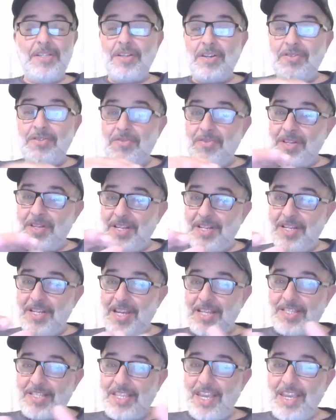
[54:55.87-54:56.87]
know,
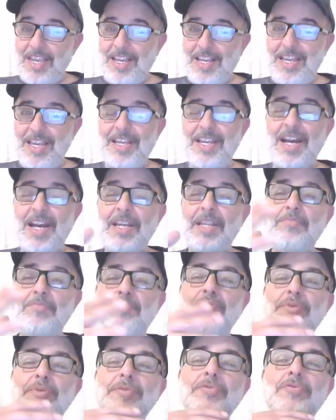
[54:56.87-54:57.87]
it kind
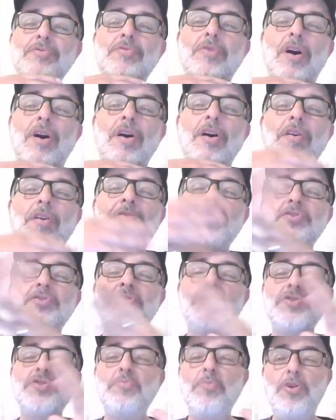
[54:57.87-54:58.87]
of blew all the
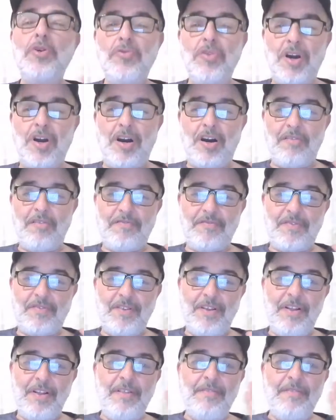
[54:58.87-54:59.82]
smoke off,